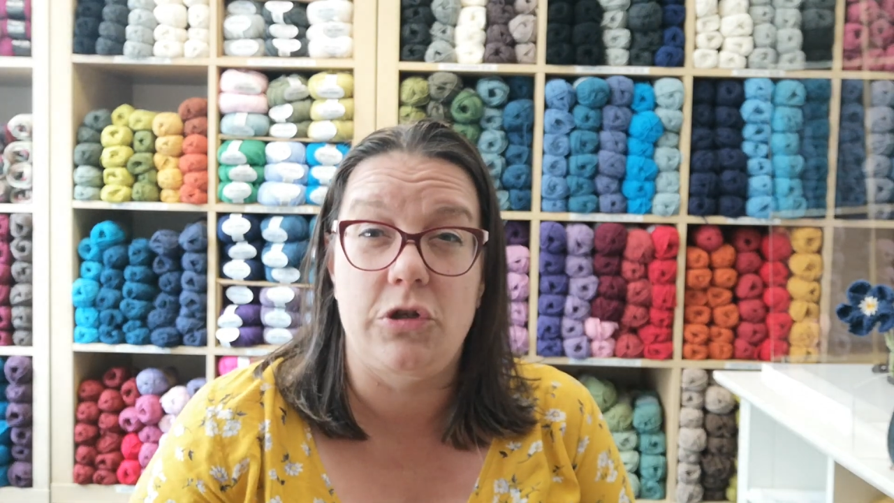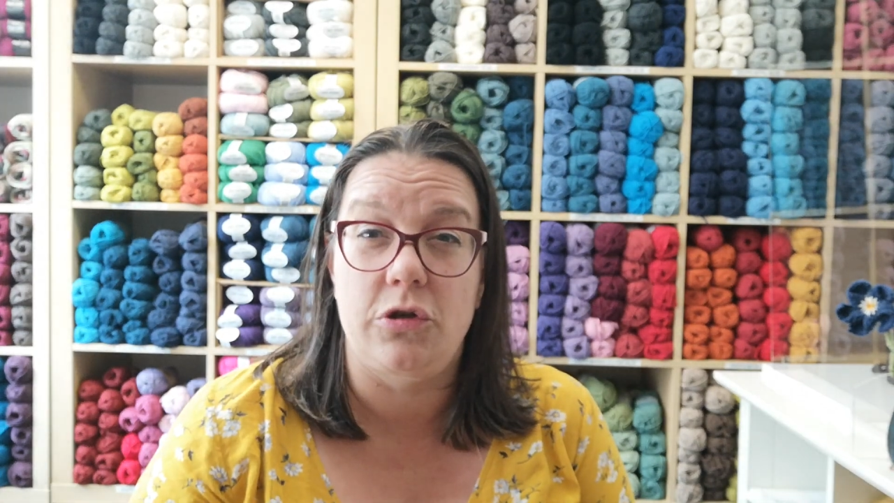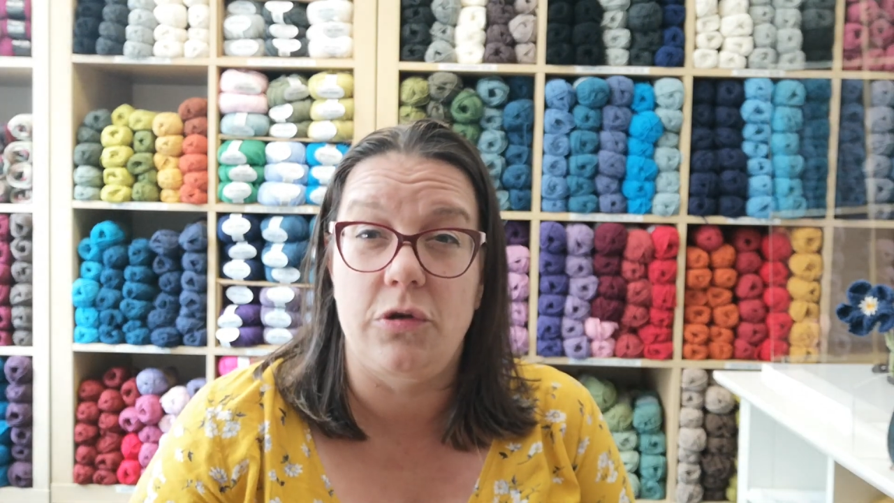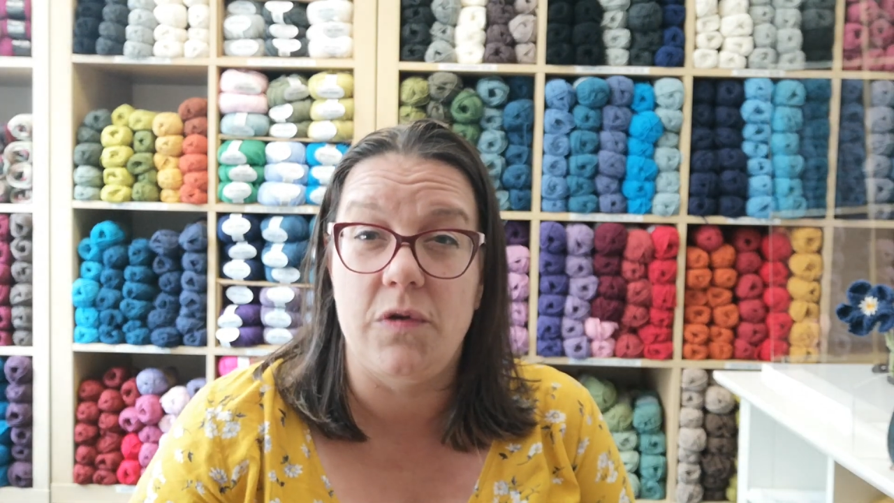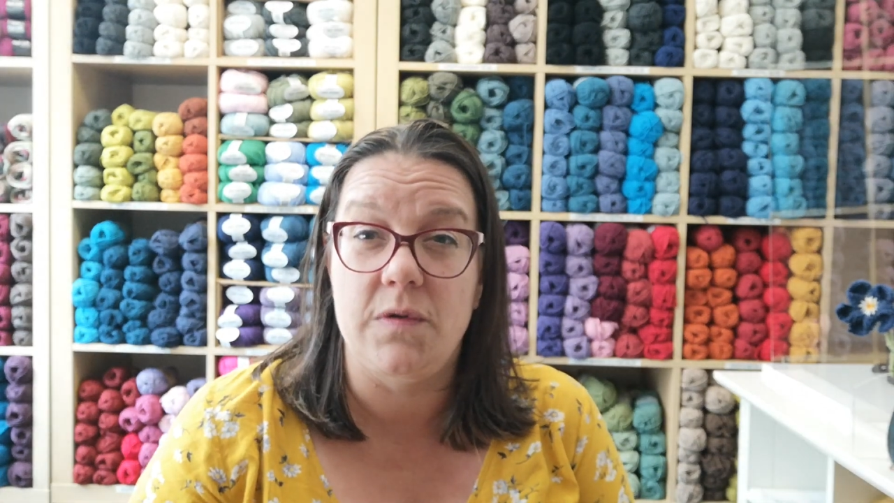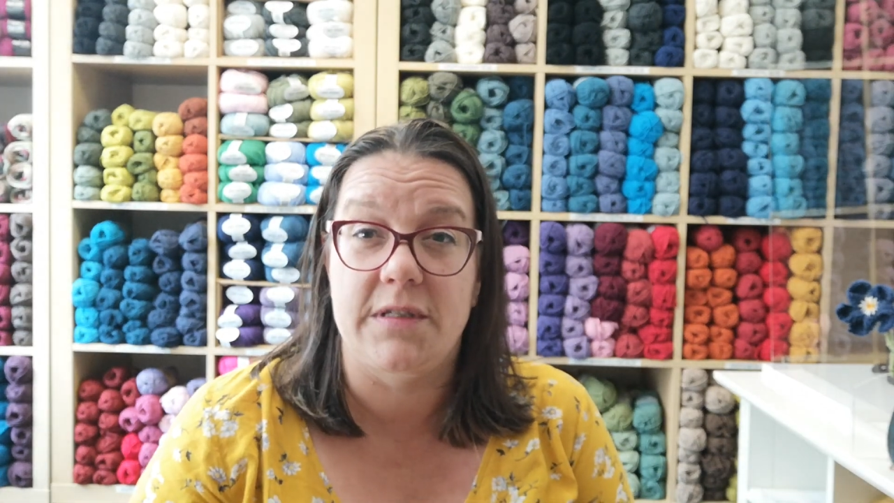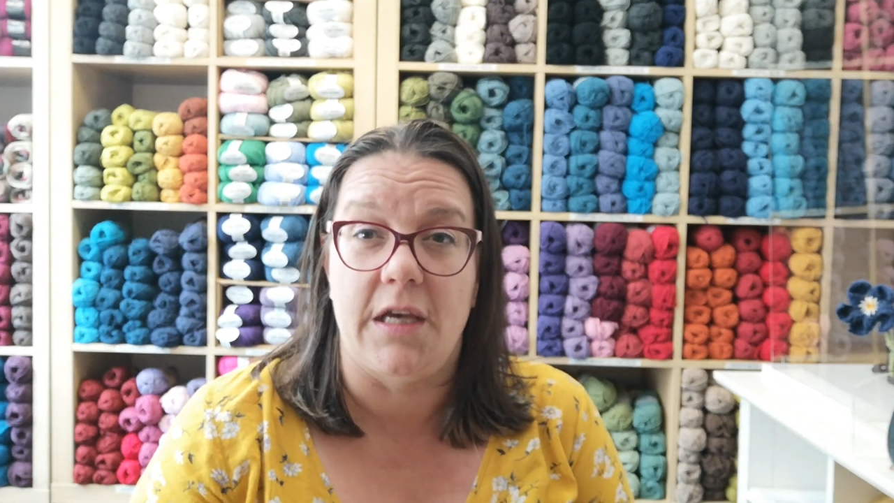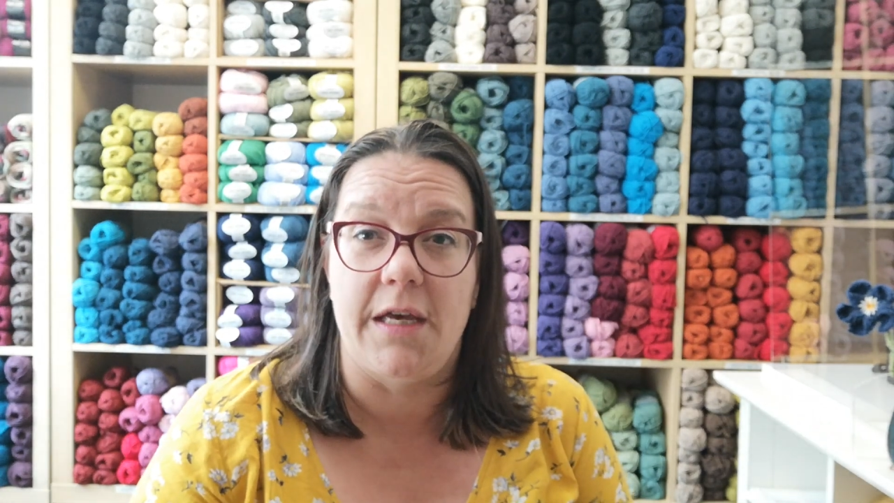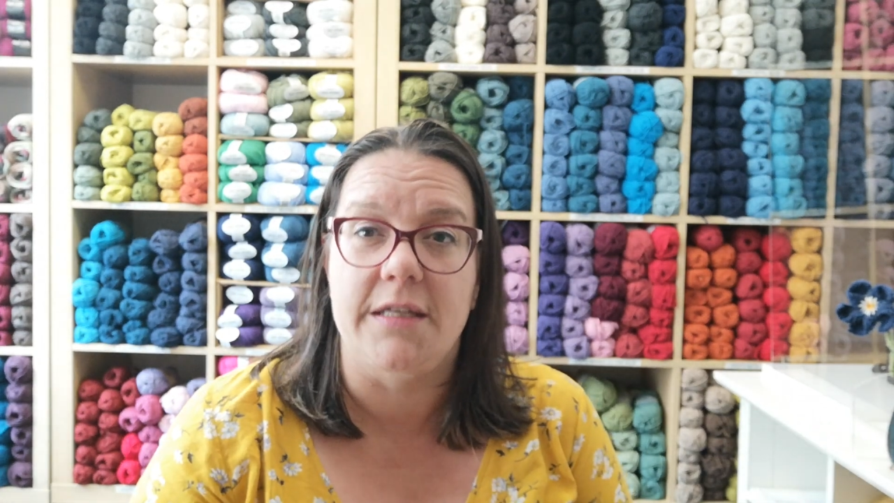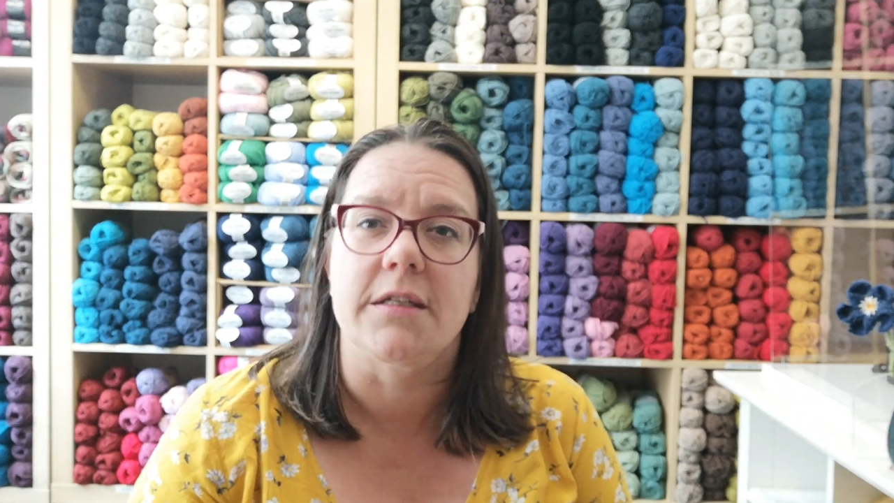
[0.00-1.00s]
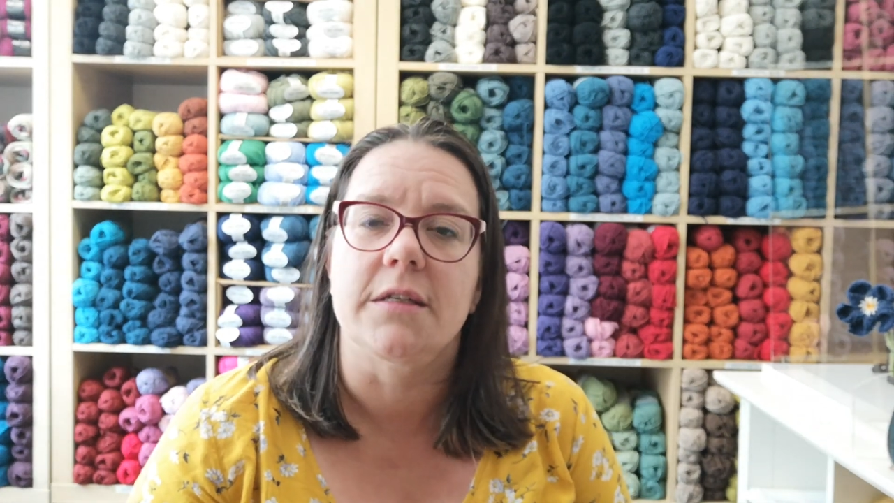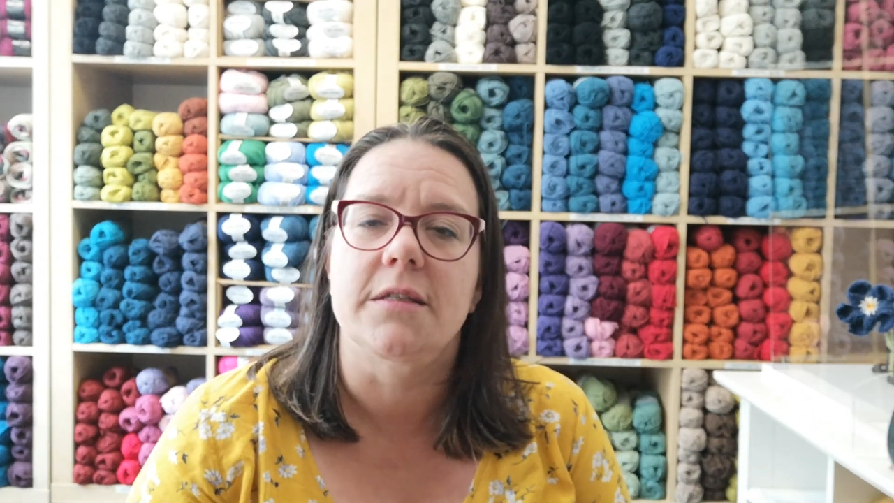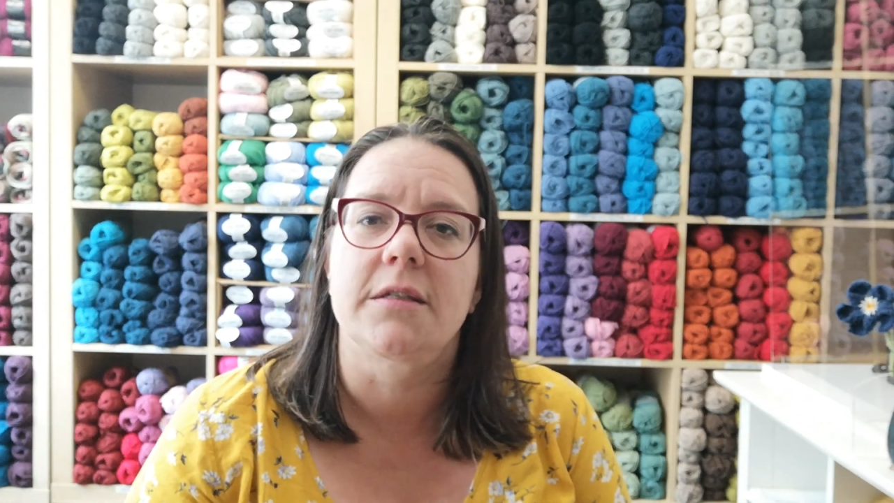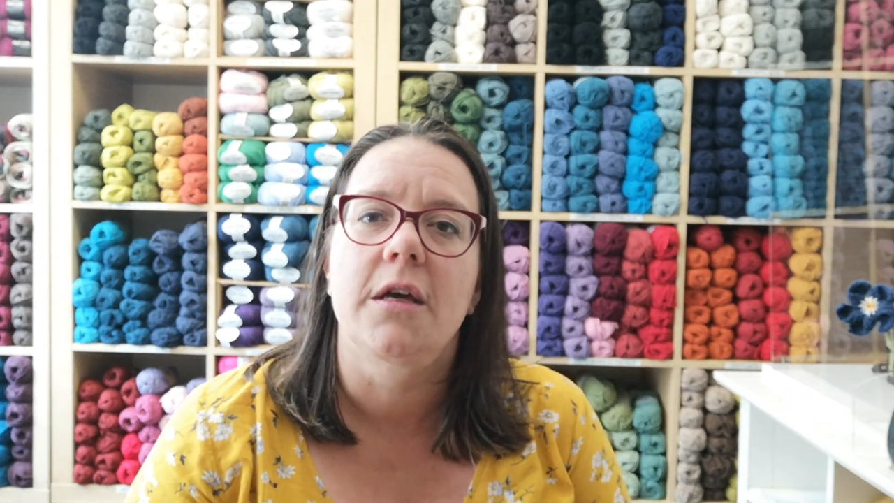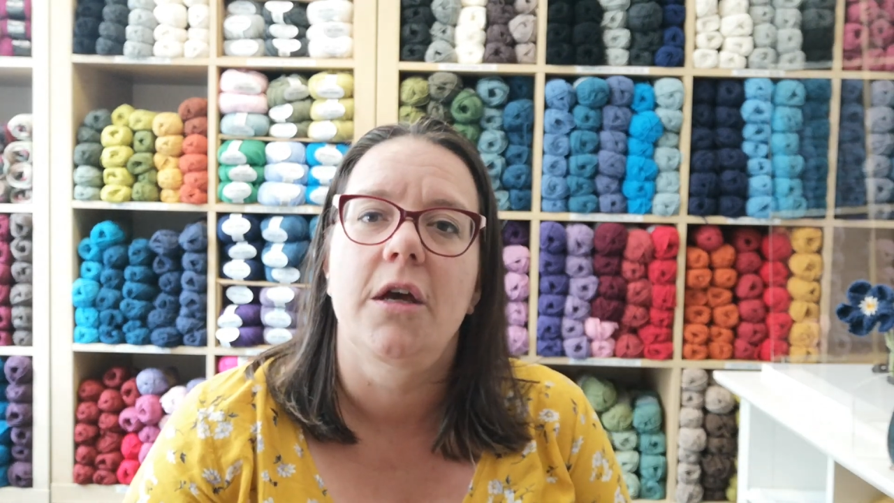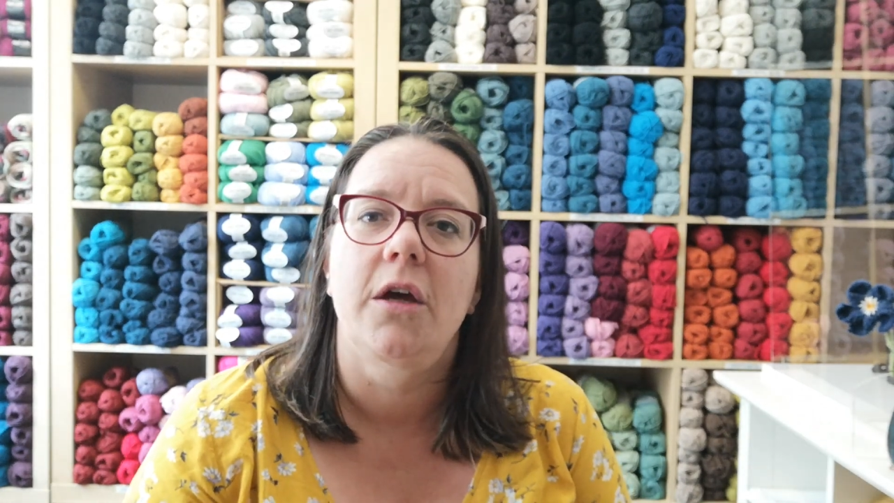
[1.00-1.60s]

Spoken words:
2 sizes,